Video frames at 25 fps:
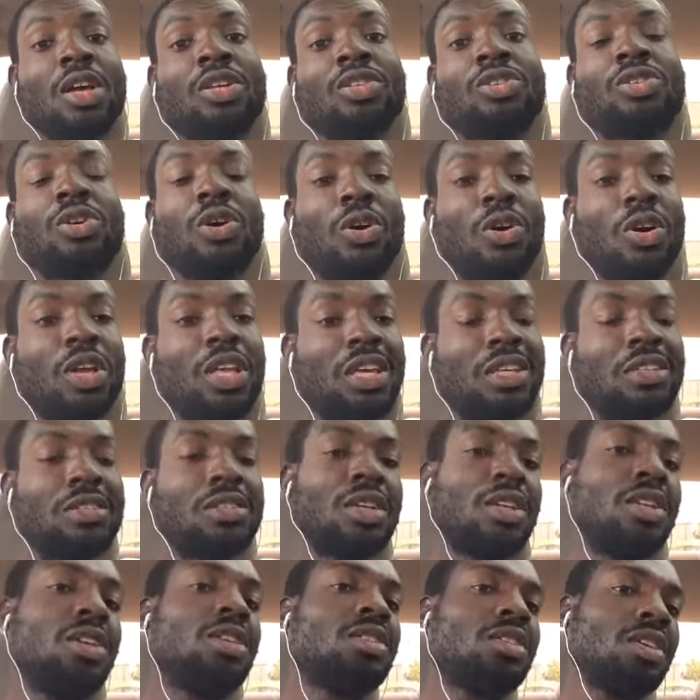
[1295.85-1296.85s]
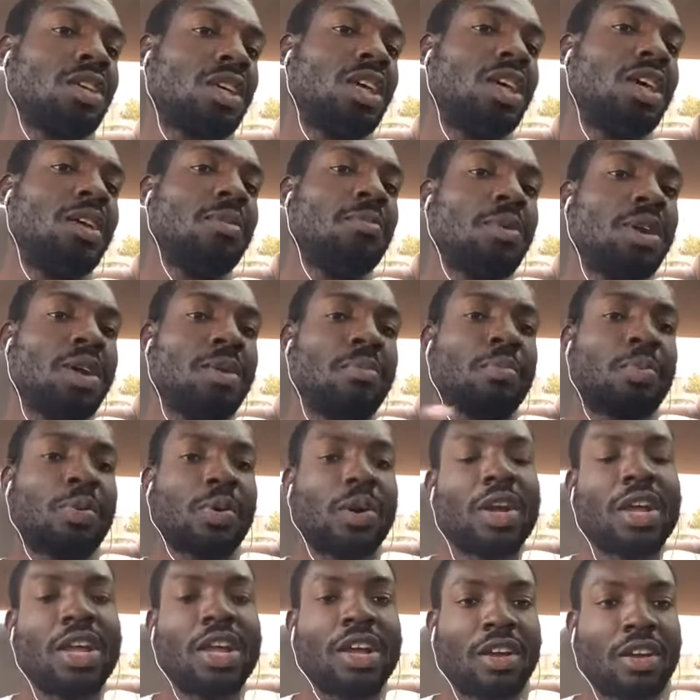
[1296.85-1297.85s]
So continue to keep me in
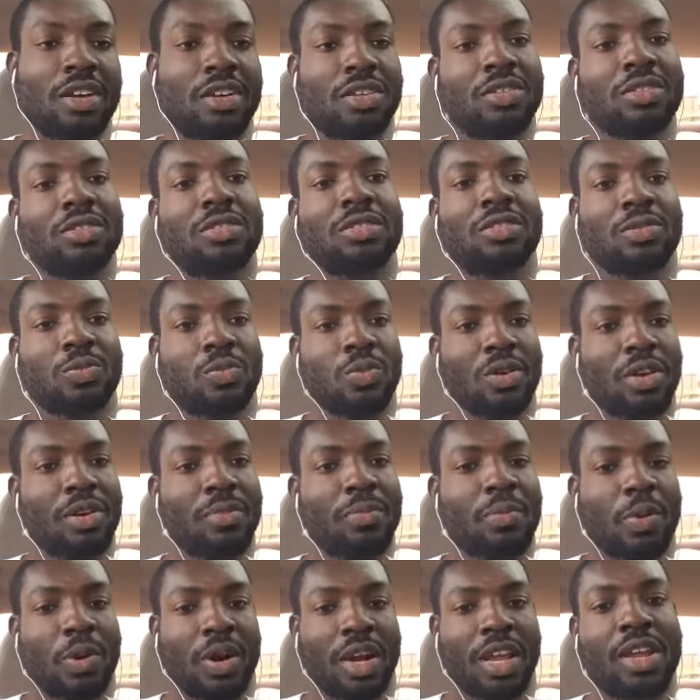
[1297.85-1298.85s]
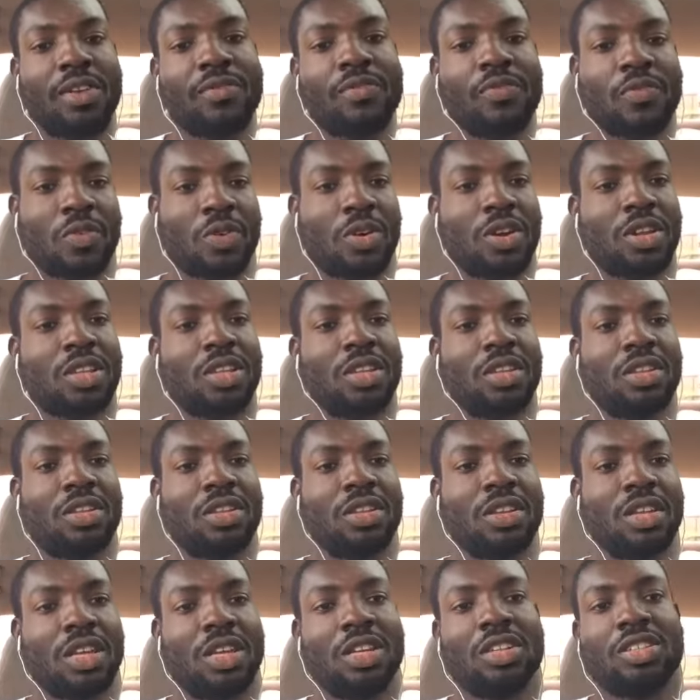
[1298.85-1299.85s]
prayers. We're praying for the
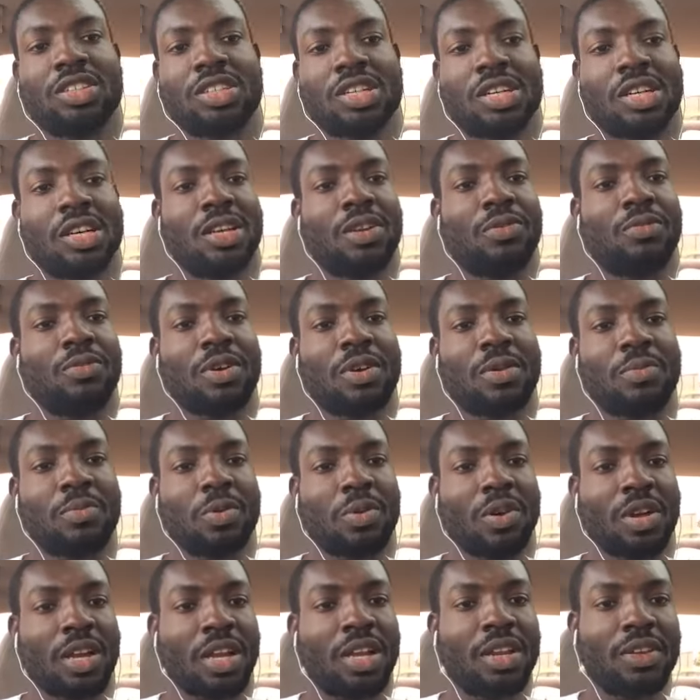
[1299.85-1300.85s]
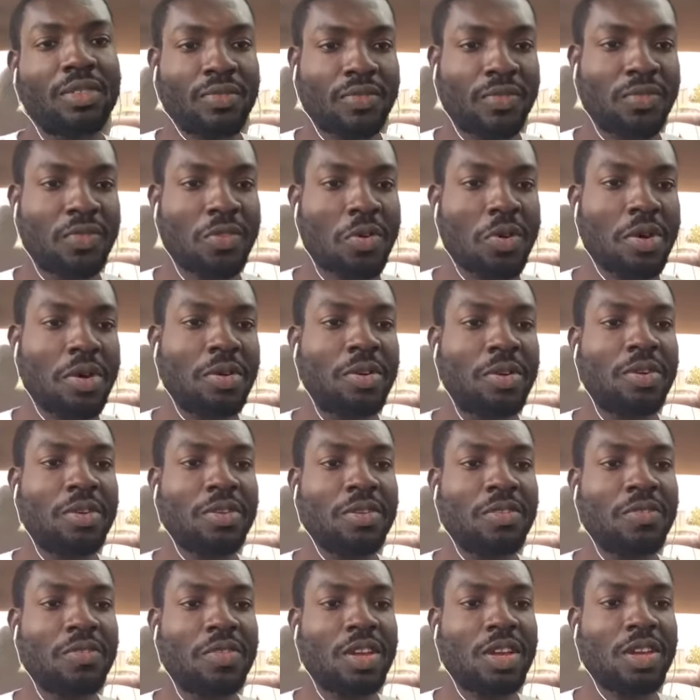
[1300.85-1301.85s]
donation. We're praying for,
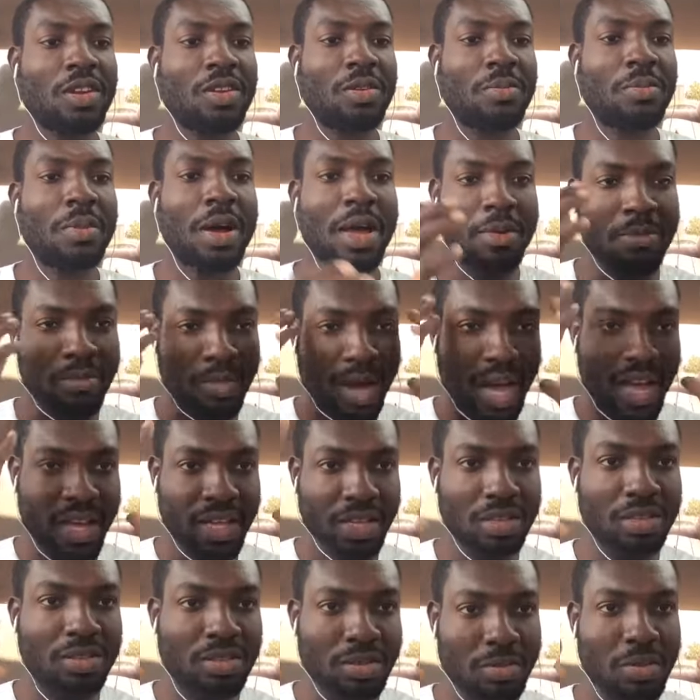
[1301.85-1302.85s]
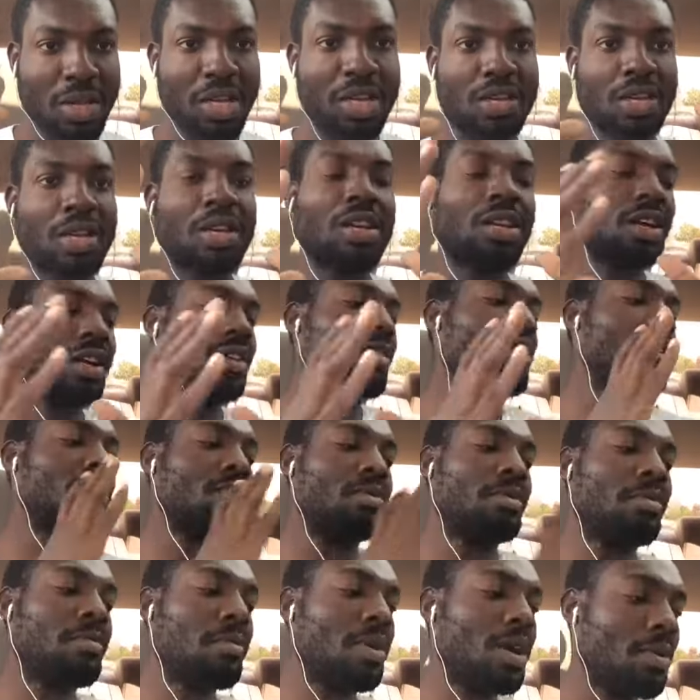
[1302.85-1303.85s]
my mind to be clear and
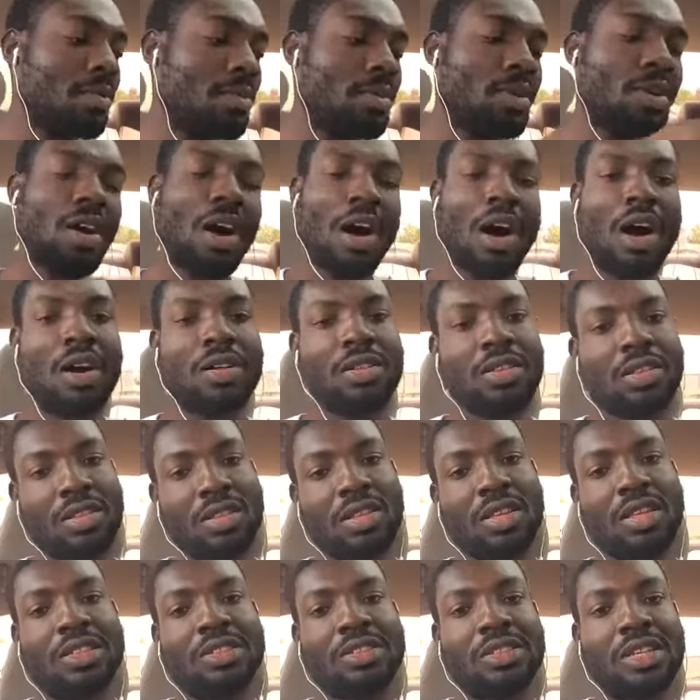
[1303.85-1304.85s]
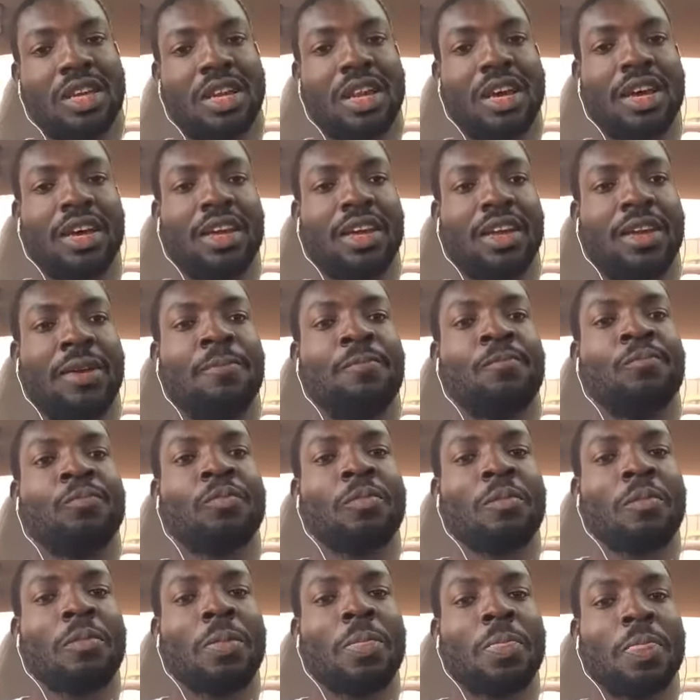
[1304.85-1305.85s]
remember all the things that I
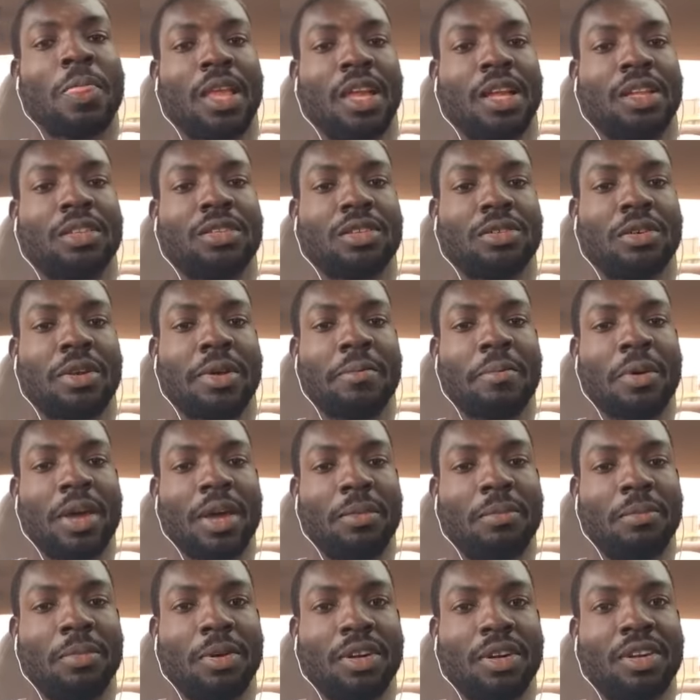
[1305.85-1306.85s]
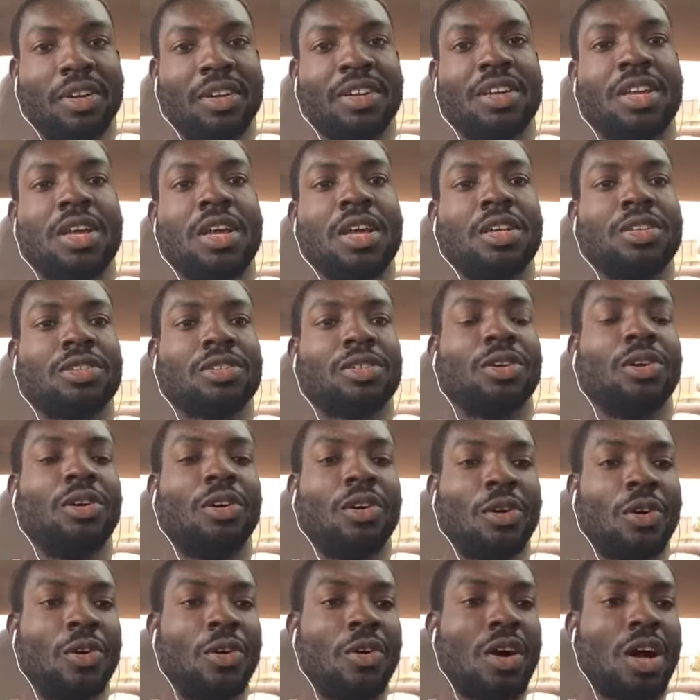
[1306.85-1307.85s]
need to remember.
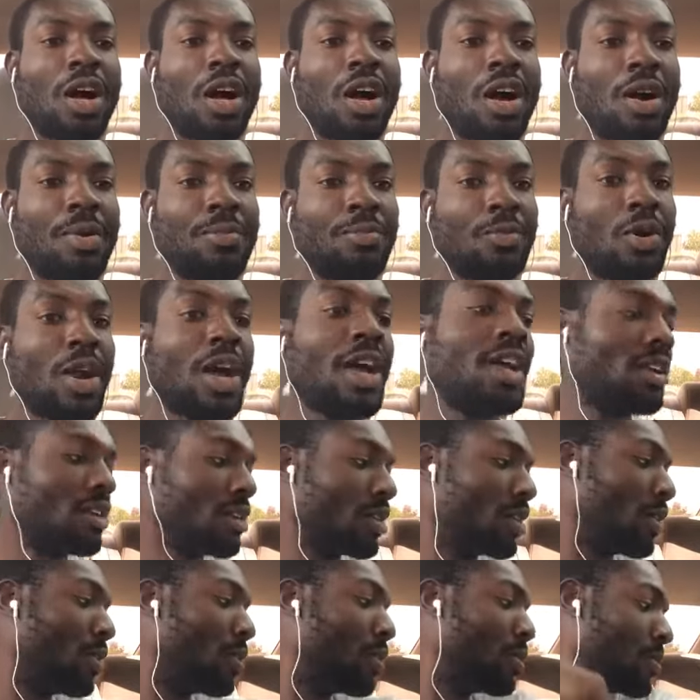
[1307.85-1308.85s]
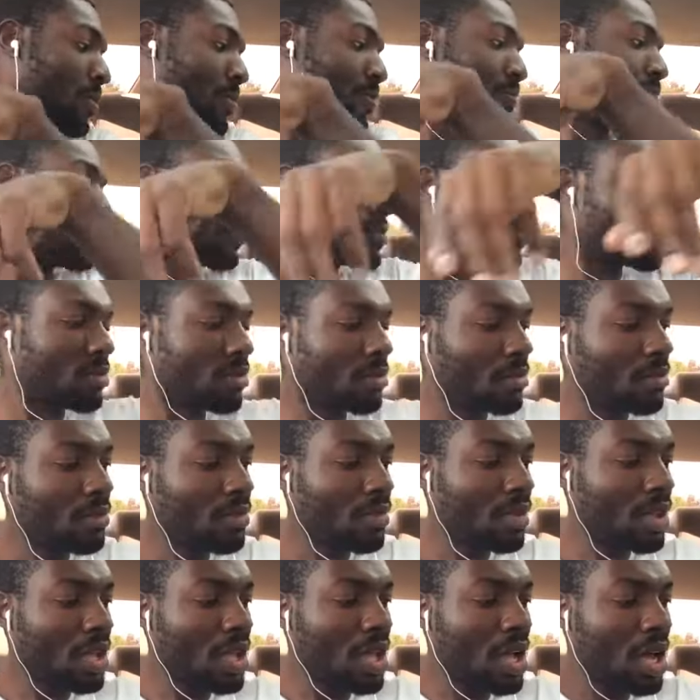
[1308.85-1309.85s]
So right now,
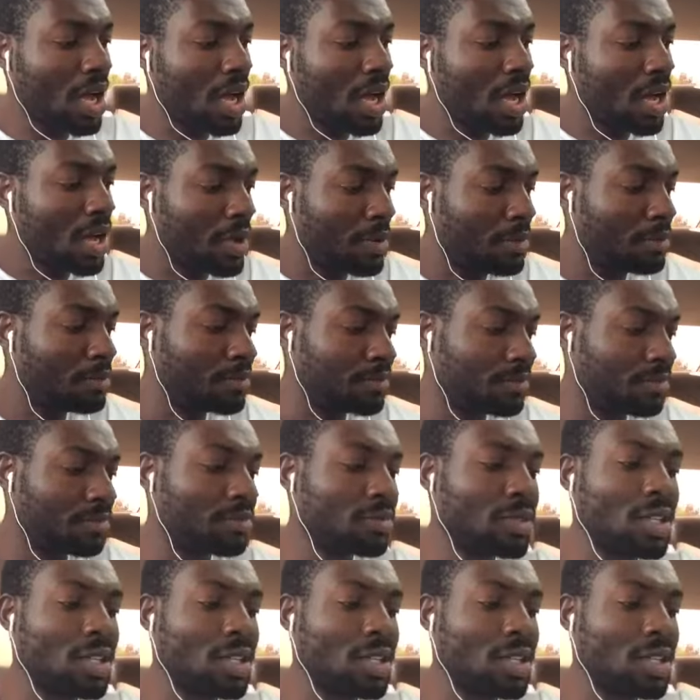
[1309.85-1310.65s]
I'm